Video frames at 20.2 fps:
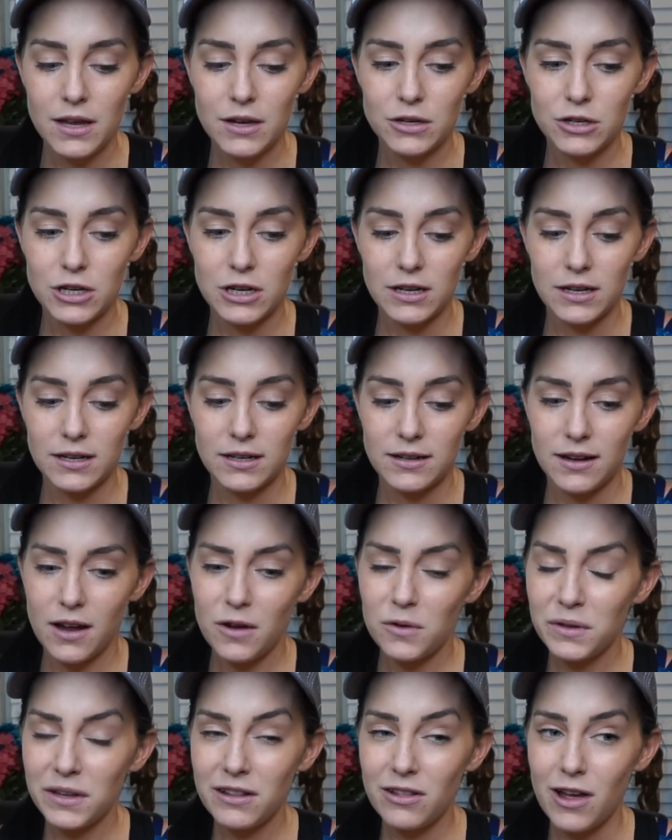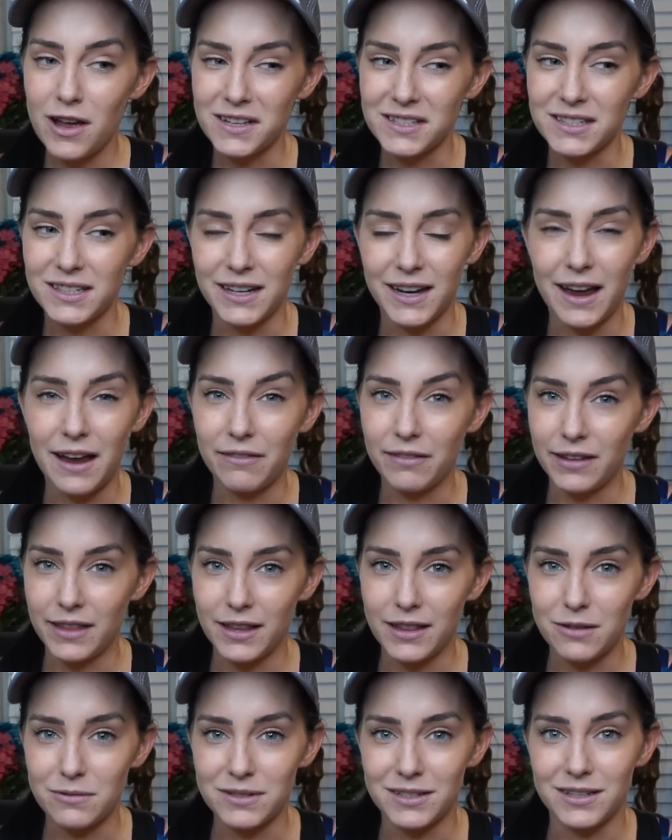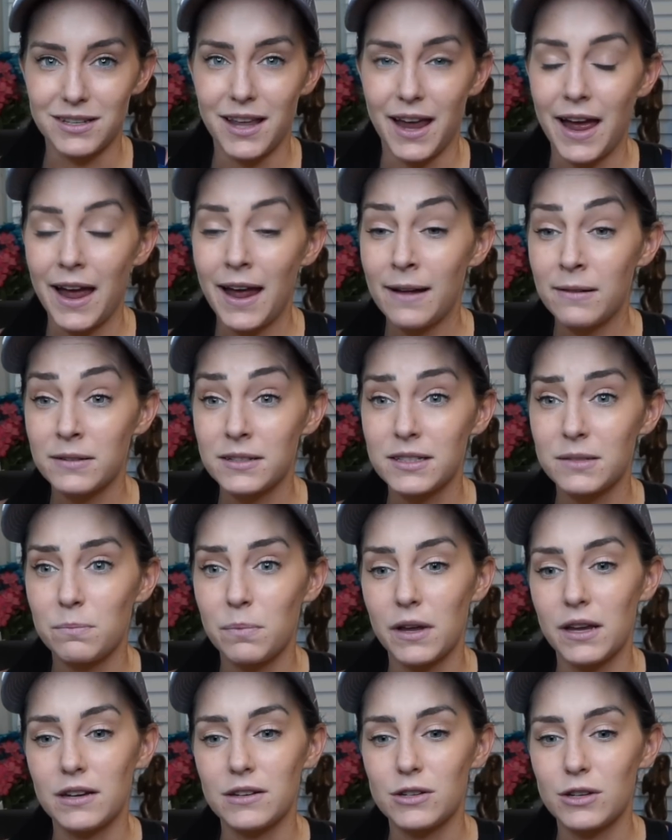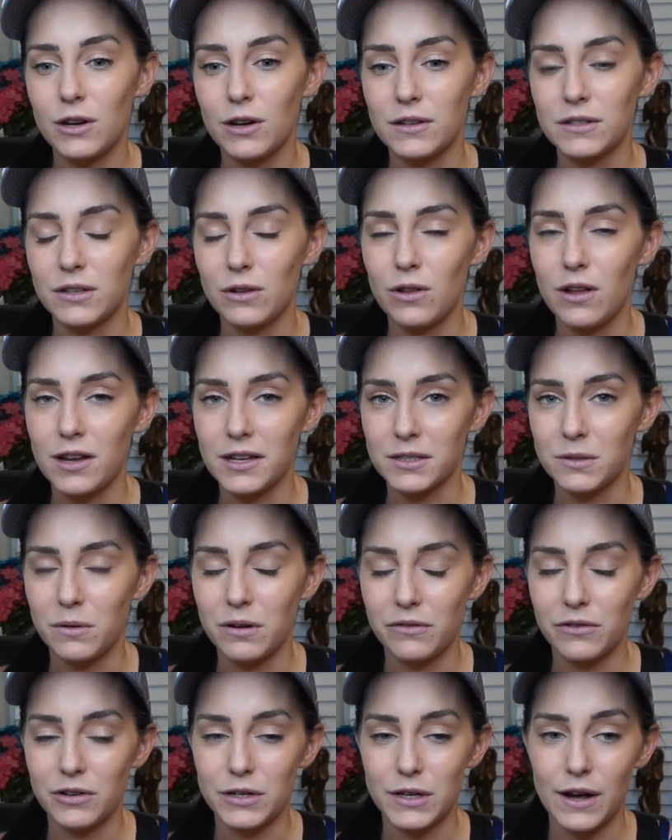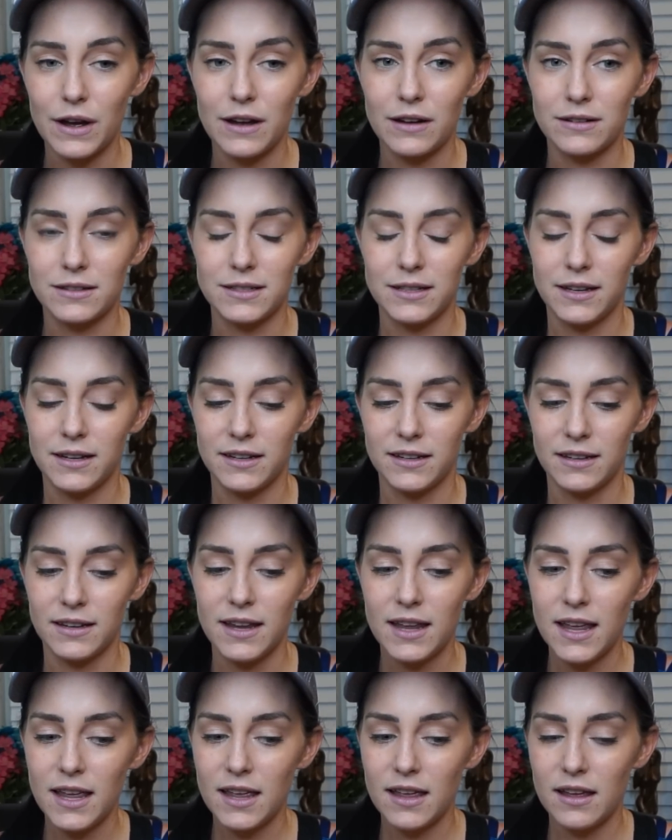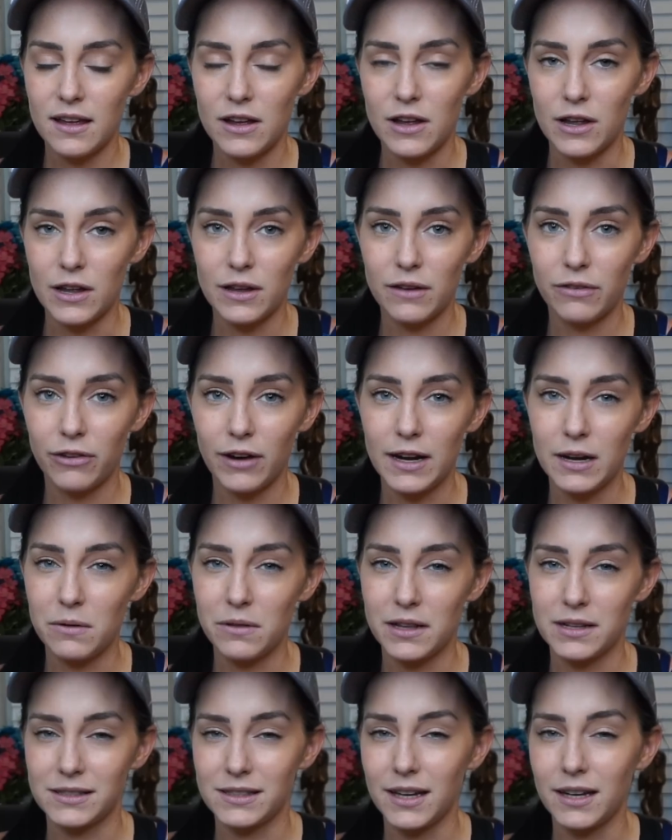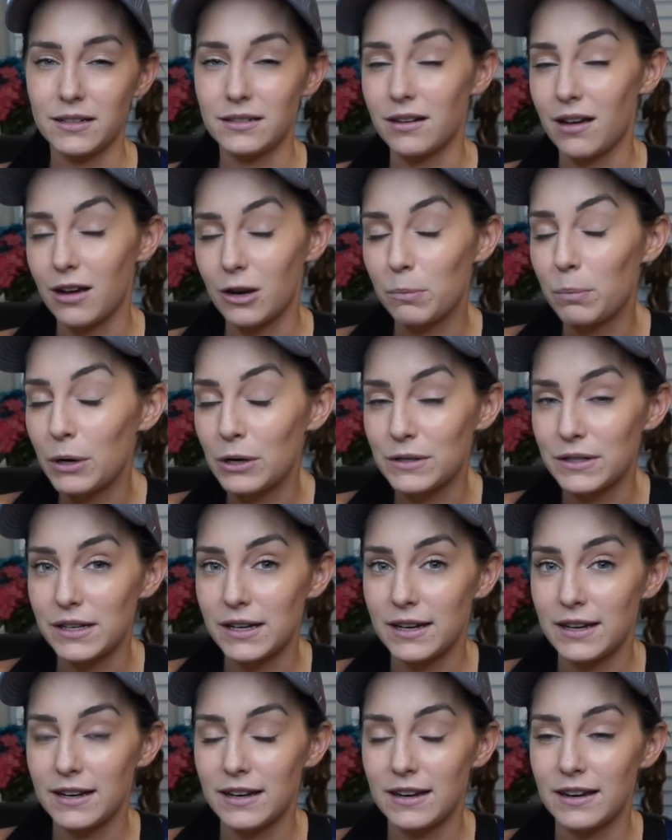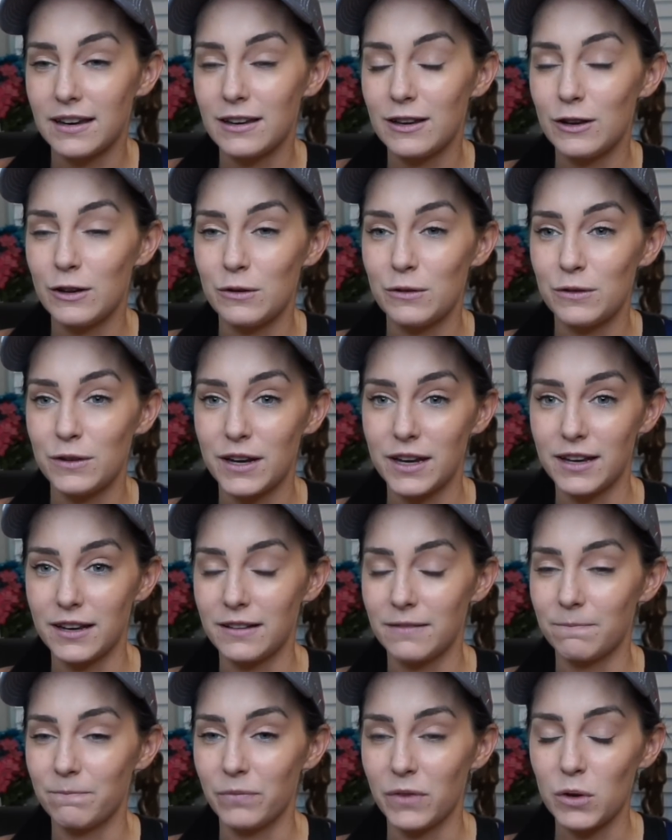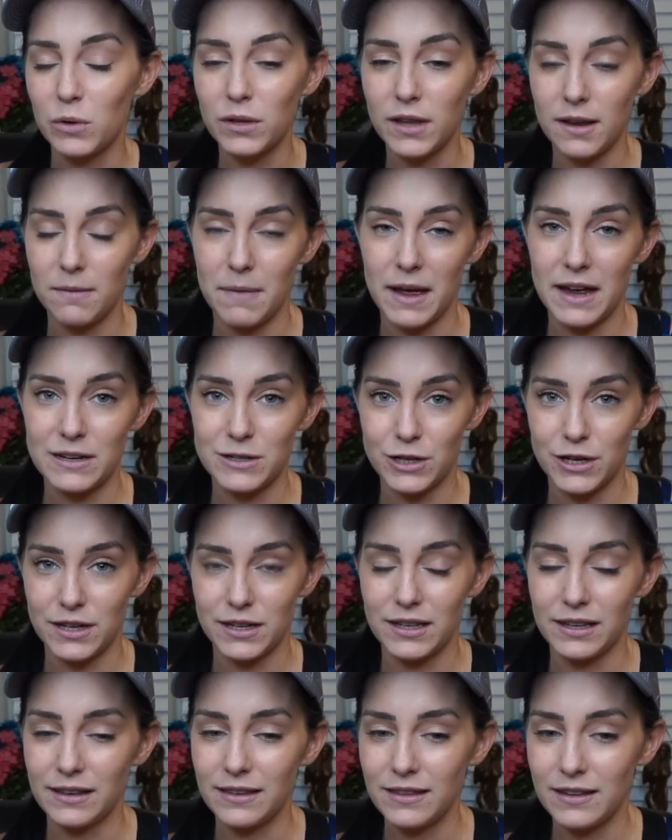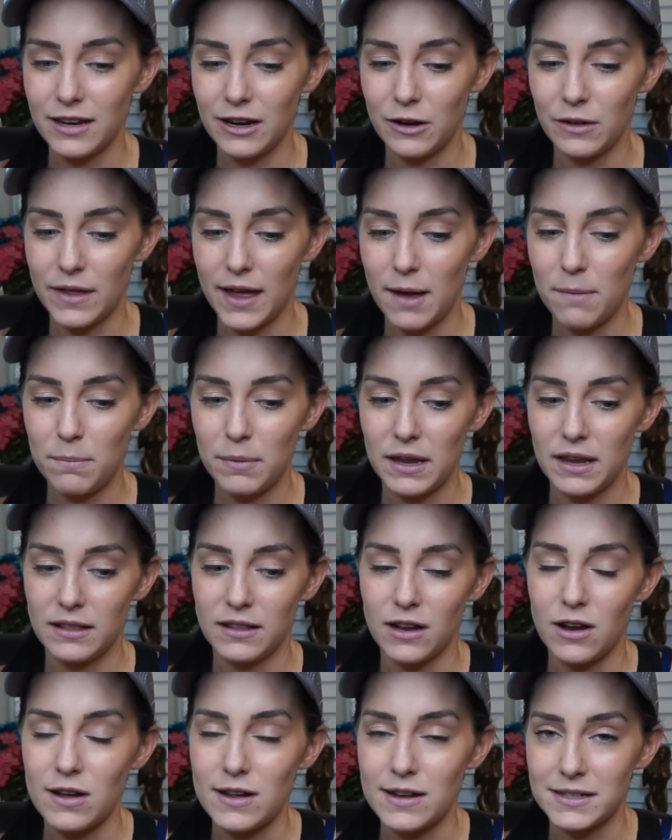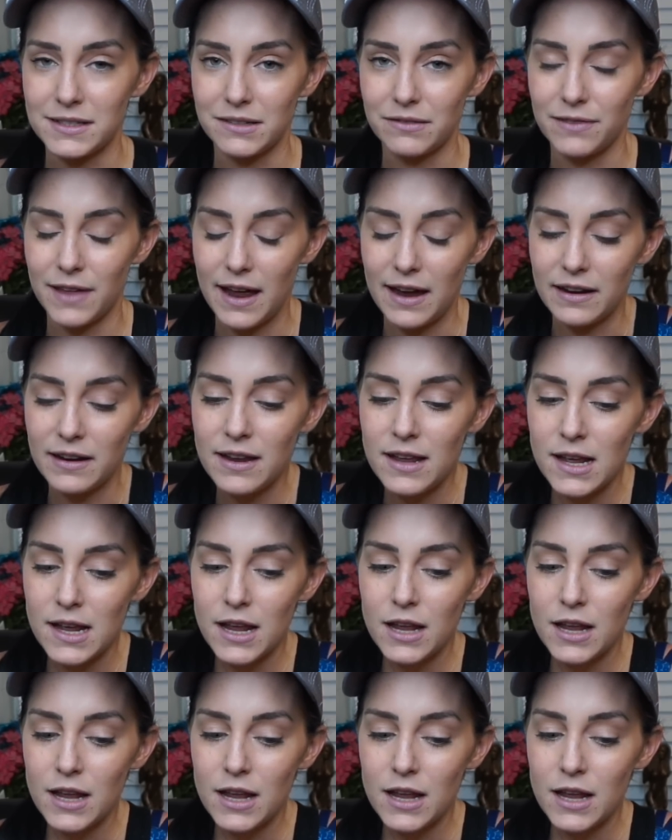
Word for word: she not only lost like everything that was in the house, but she also lost one of her dogs. And for anyone that's like a dog person, you can only imagine, you know, that being the cause of that.